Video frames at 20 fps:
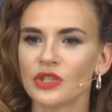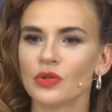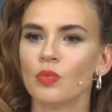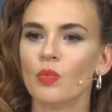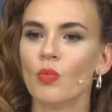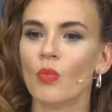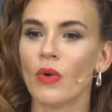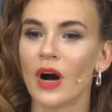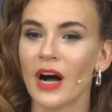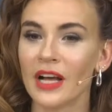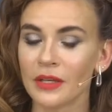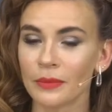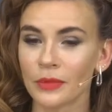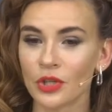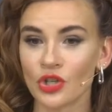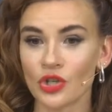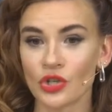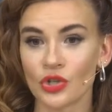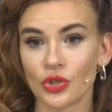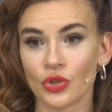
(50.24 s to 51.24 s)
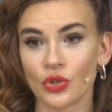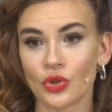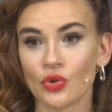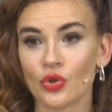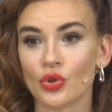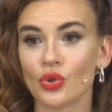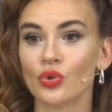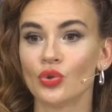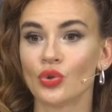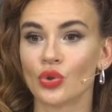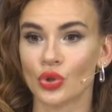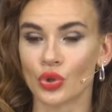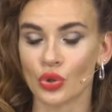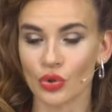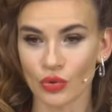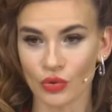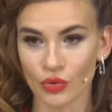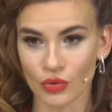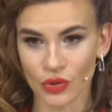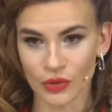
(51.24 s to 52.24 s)
monomers you should
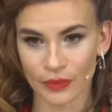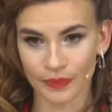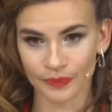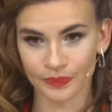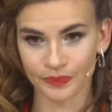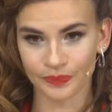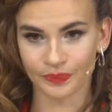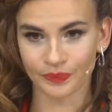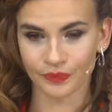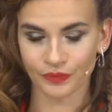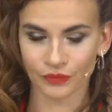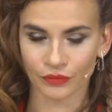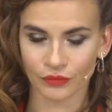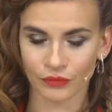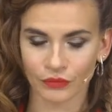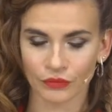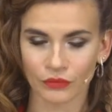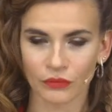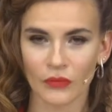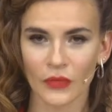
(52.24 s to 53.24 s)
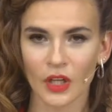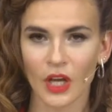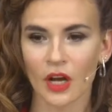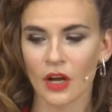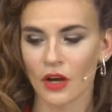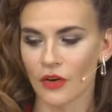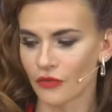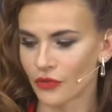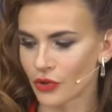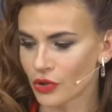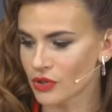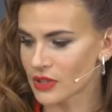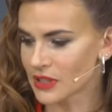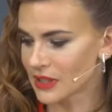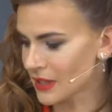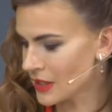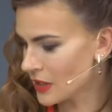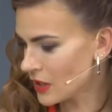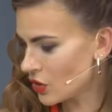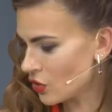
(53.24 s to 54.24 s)
choose? First
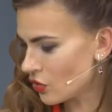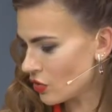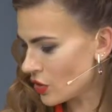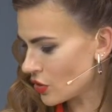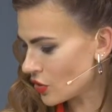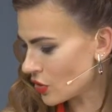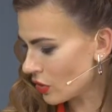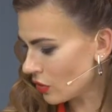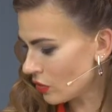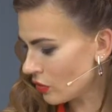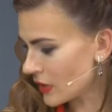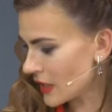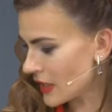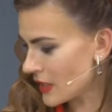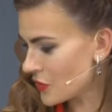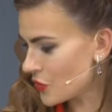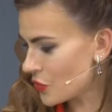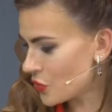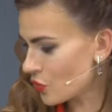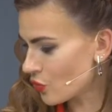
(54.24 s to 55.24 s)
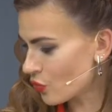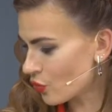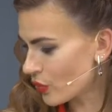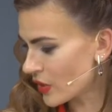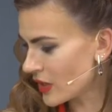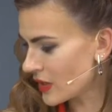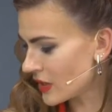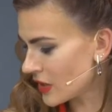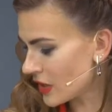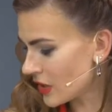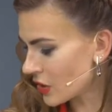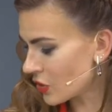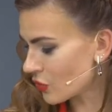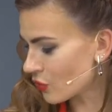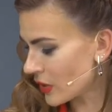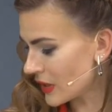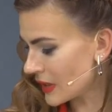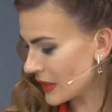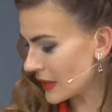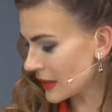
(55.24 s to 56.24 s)
thing you need to look is to read the
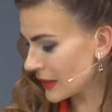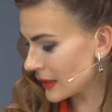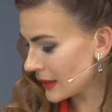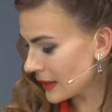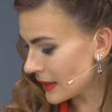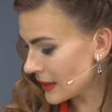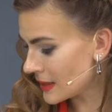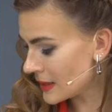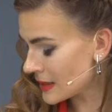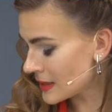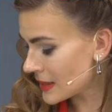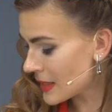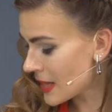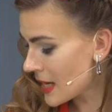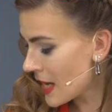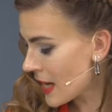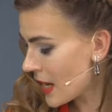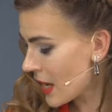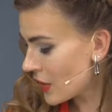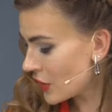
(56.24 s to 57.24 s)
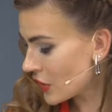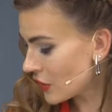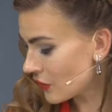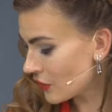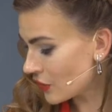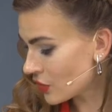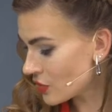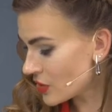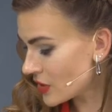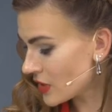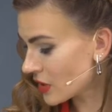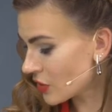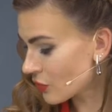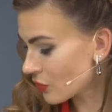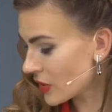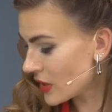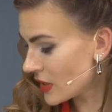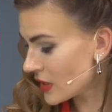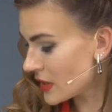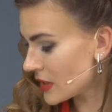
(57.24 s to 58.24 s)
ingredient list. And the first
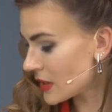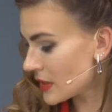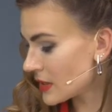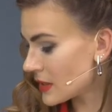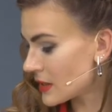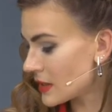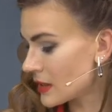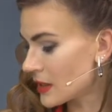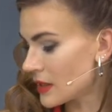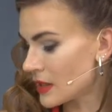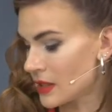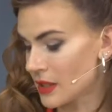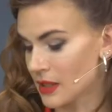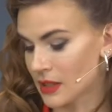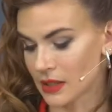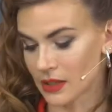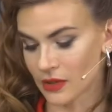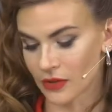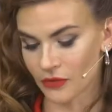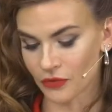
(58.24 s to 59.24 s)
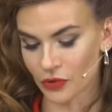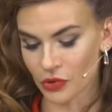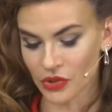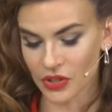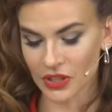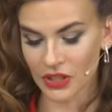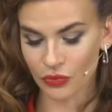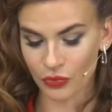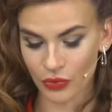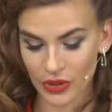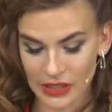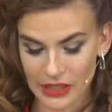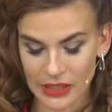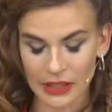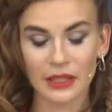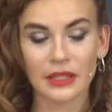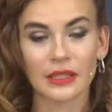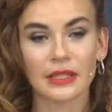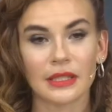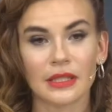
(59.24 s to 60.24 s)
ingredient
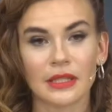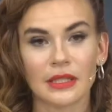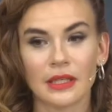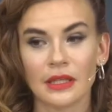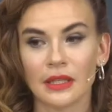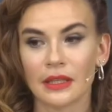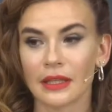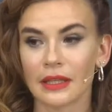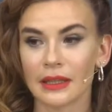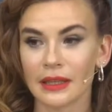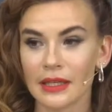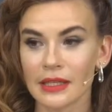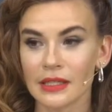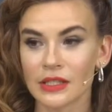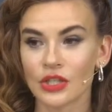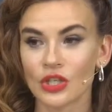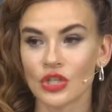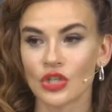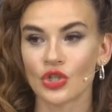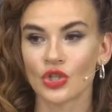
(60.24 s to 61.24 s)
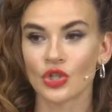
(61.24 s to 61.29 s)
in the list is